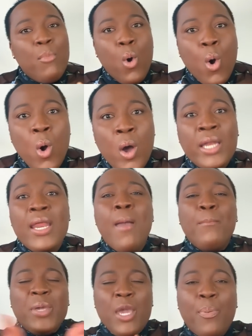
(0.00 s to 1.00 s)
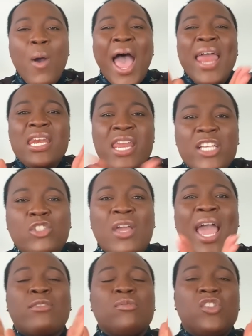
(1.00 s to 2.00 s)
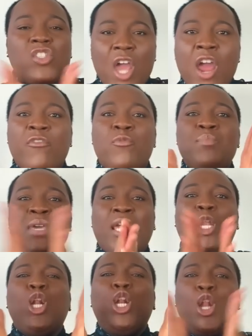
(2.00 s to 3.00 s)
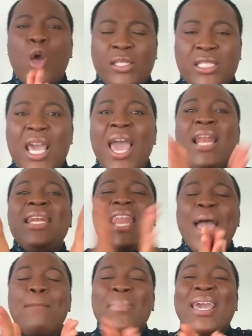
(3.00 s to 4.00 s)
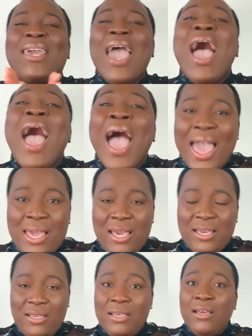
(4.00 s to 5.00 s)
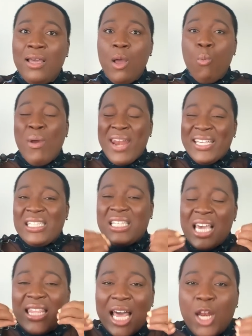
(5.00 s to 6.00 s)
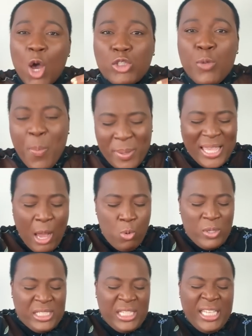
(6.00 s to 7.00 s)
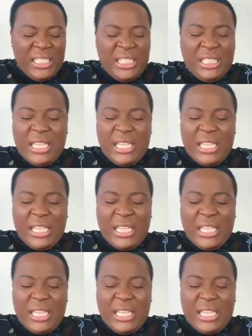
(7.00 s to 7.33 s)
on, people. I need you guys to serve me looks. Let me gag. When I see the looks, I'm person one thing.